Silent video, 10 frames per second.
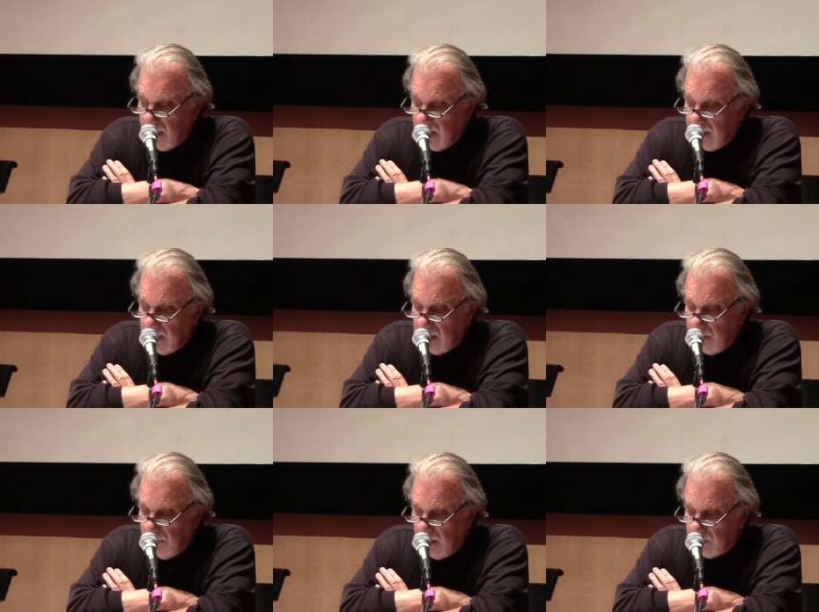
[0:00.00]

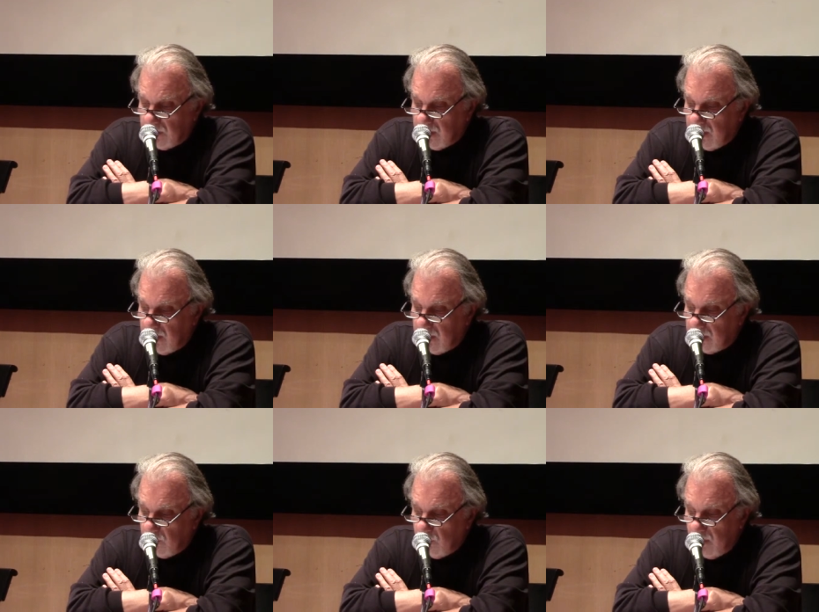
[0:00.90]
uh, about uh,
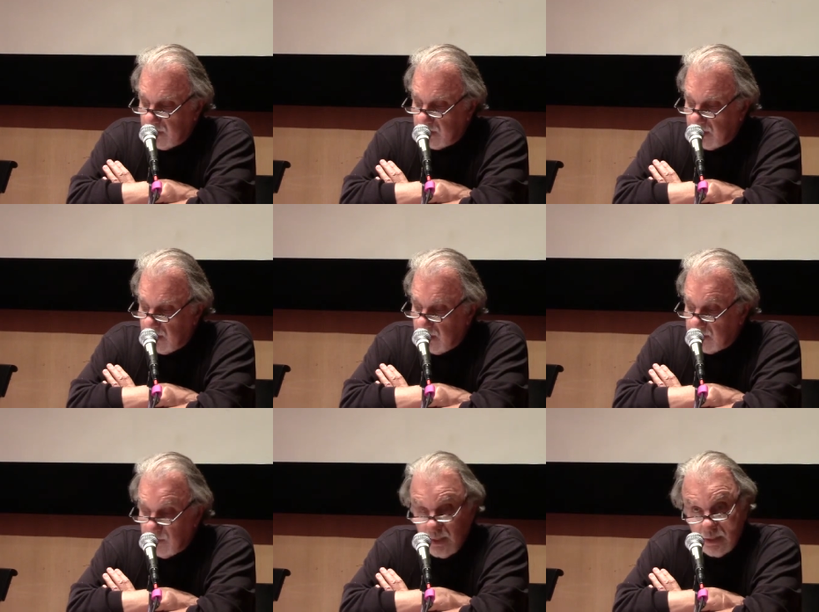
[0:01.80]
what uh,
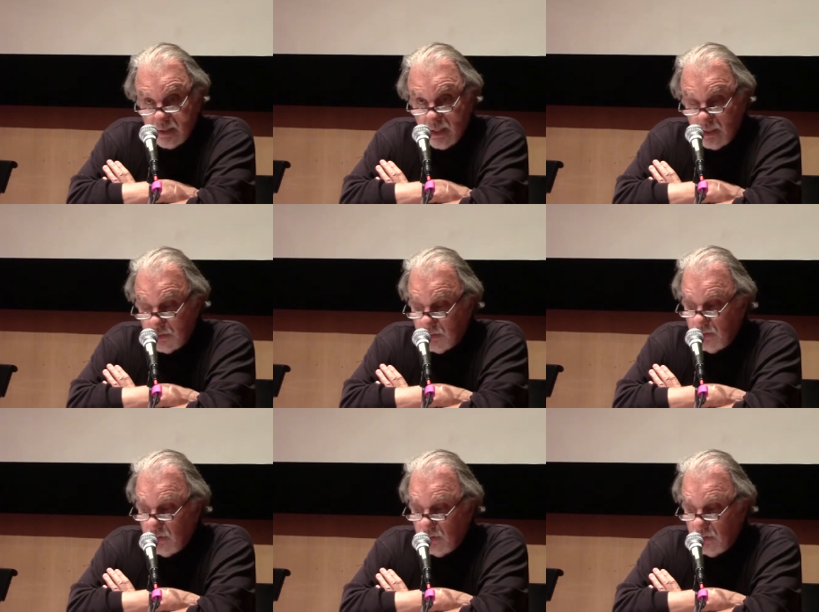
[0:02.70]
the United States should